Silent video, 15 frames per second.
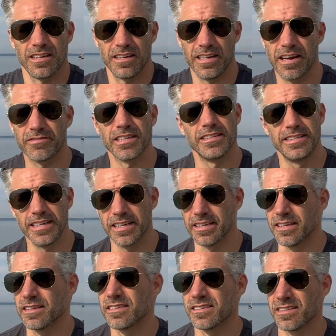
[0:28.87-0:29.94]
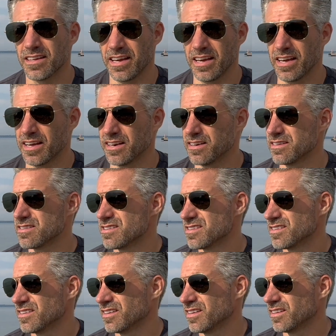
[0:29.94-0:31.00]
and you have to dig, and
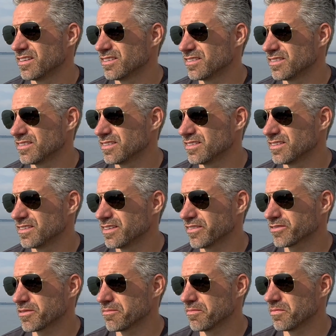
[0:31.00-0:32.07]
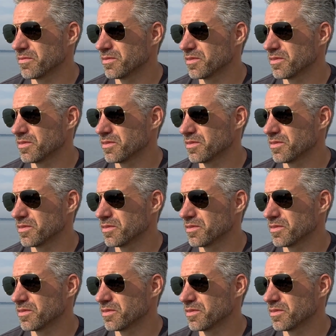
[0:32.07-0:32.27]
you have to